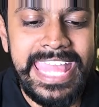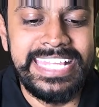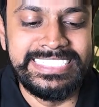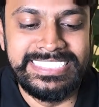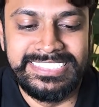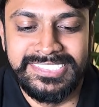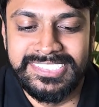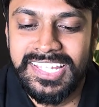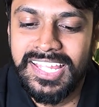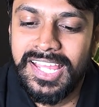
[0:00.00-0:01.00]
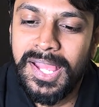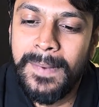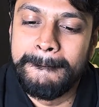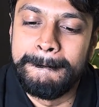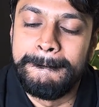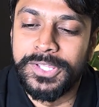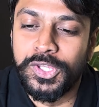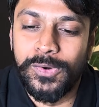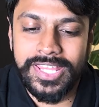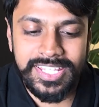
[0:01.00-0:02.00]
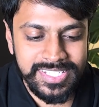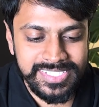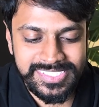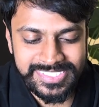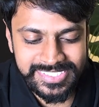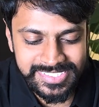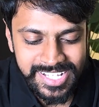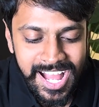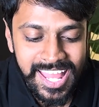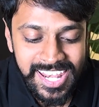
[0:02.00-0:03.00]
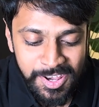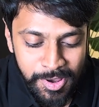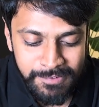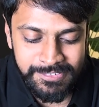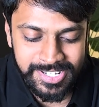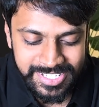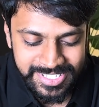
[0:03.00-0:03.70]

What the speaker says: is beautiful. I love it.